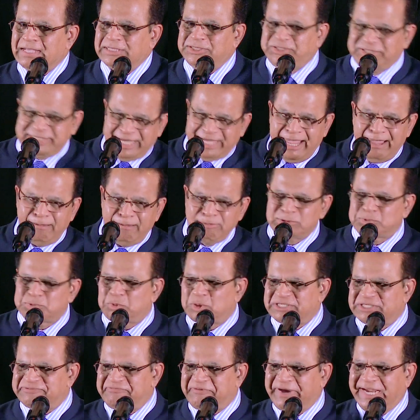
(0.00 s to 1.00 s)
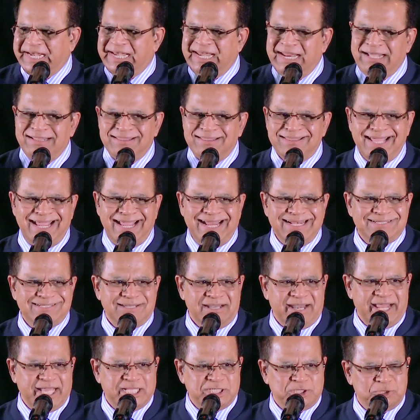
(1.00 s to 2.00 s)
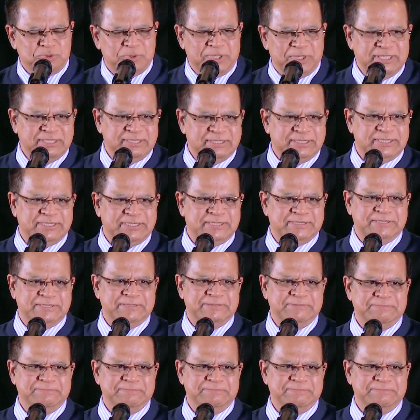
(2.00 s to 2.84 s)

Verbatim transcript: James was fighting the intellectuals.